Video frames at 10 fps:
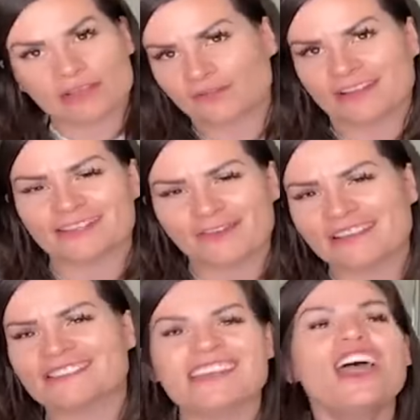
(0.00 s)
friends,
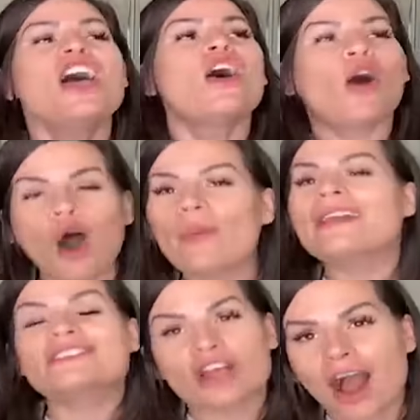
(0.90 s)
obviously,
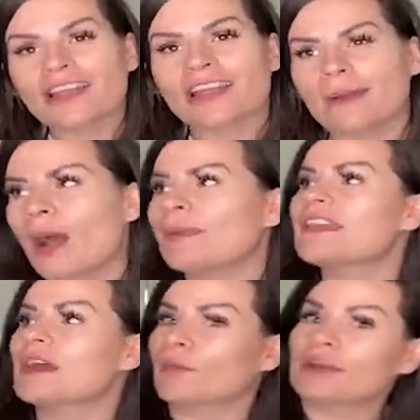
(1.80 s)
always talking about me.
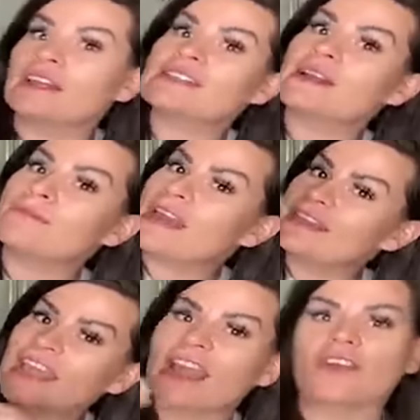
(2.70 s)
Then we're getting some
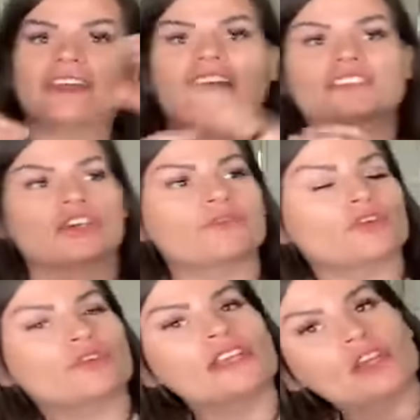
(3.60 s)
men there. Then I started
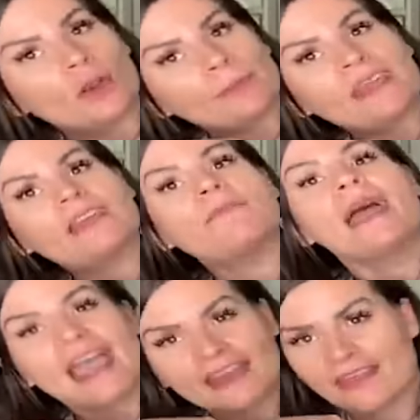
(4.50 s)
recruiting European
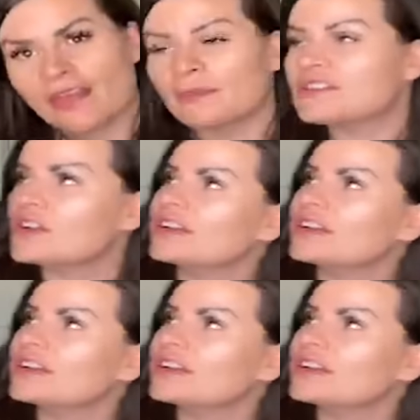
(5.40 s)
men. And then we started